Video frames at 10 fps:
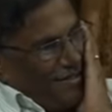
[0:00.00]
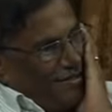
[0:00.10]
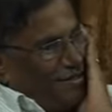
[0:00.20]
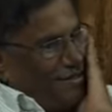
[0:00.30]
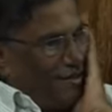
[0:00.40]

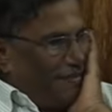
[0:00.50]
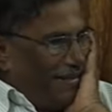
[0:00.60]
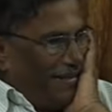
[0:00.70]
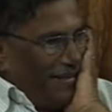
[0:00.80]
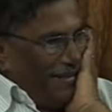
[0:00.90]
Don't call
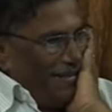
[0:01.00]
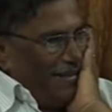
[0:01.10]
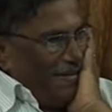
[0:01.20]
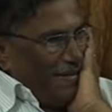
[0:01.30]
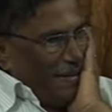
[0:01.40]
me.
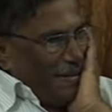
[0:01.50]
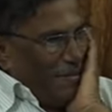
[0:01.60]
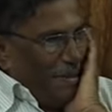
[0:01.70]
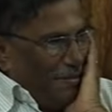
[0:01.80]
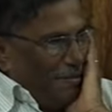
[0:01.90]

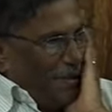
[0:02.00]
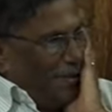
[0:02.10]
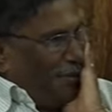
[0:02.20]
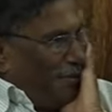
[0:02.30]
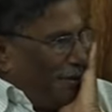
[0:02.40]
But everybody
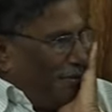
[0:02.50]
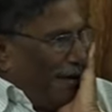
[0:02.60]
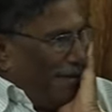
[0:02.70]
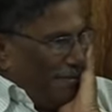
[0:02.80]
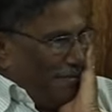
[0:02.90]
calls my
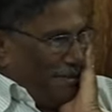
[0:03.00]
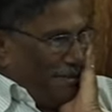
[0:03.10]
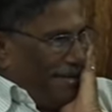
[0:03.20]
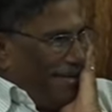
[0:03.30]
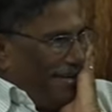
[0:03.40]
wife
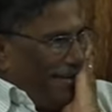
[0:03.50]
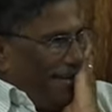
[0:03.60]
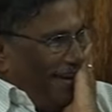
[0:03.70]
Ammachi,